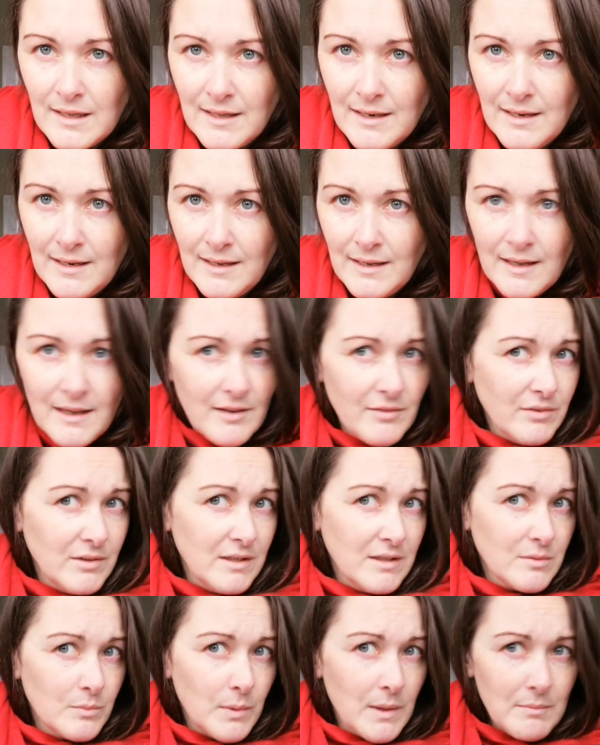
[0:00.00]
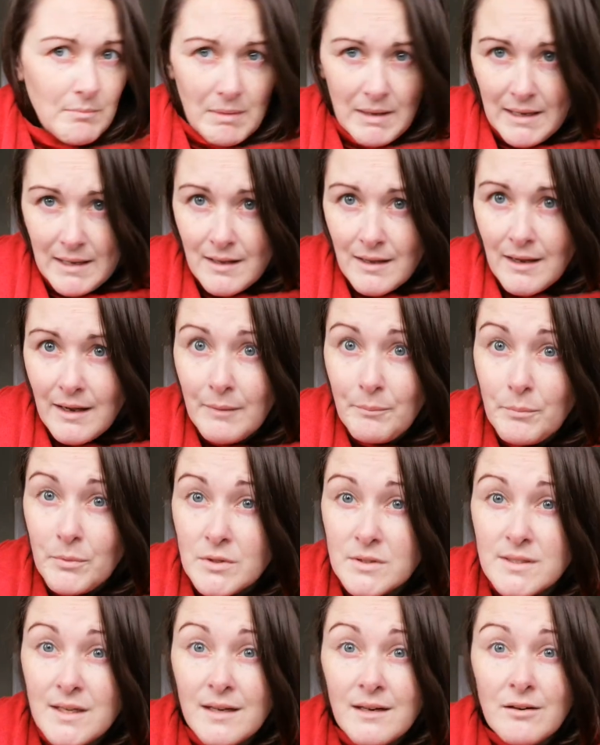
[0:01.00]
the colour. I ever need to wear makeup
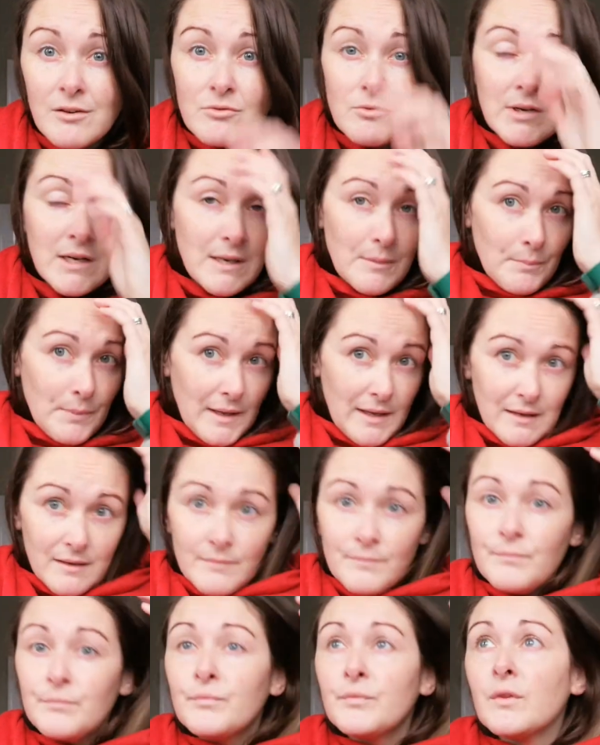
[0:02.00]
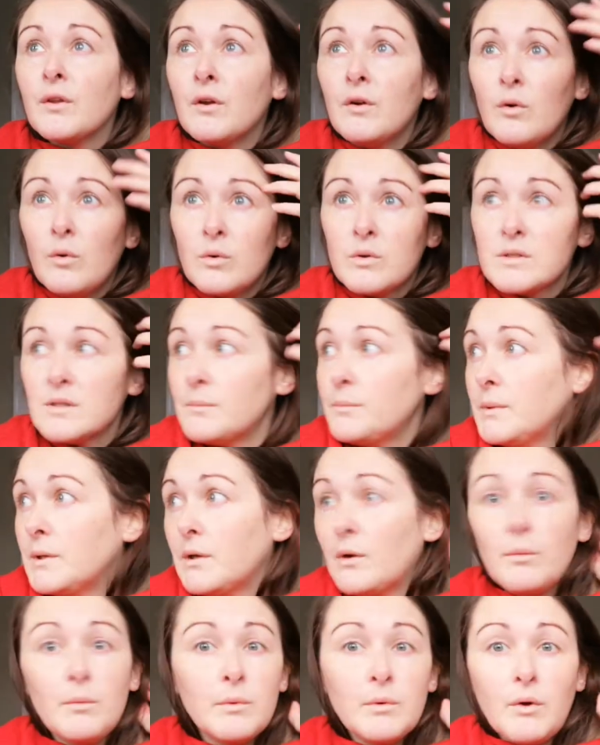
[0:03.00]
because I look really pale. What's up
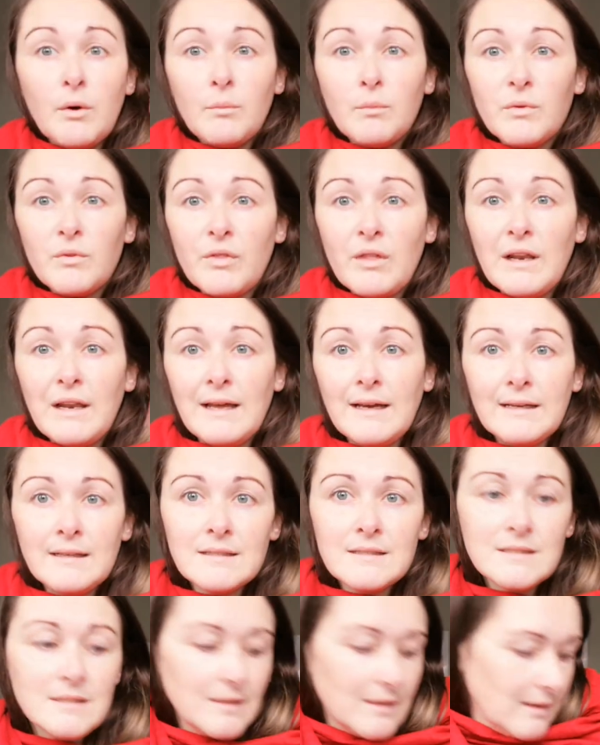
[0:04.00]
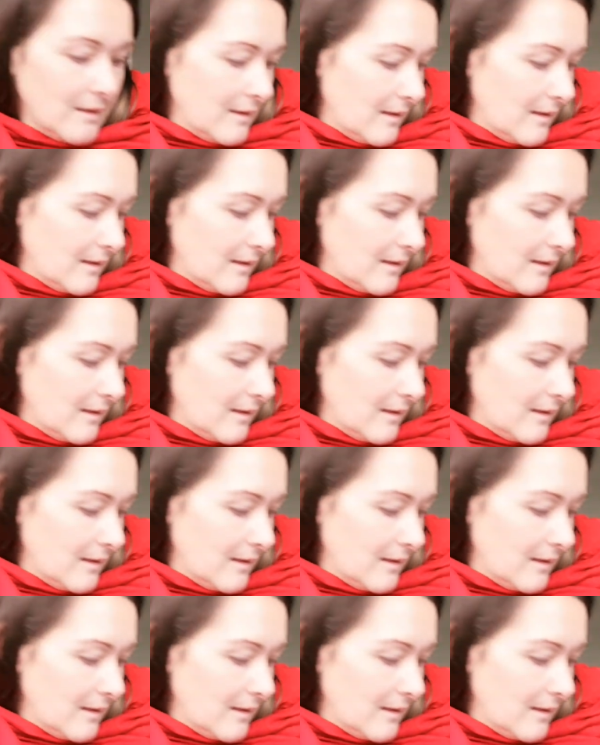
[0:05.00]
been going on with the light?